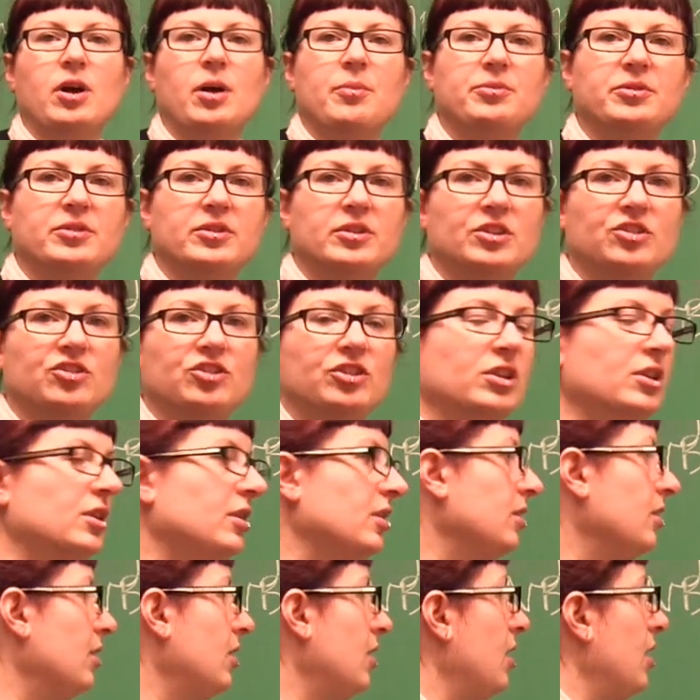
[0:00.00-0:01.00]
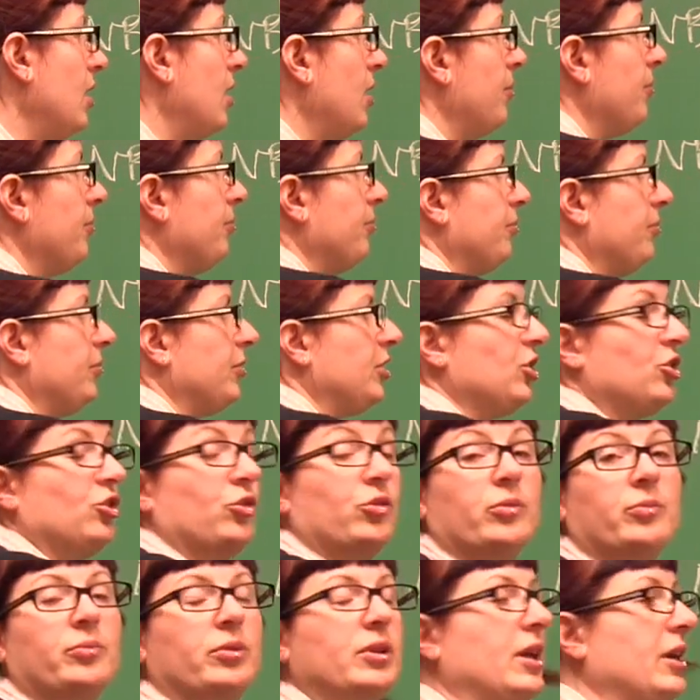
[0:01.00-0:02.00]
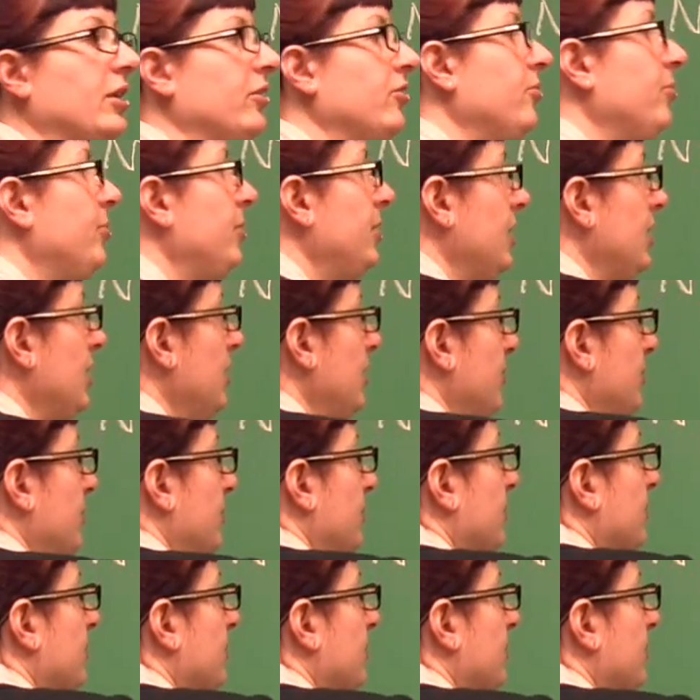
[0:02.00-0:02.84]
proposition Q implies P.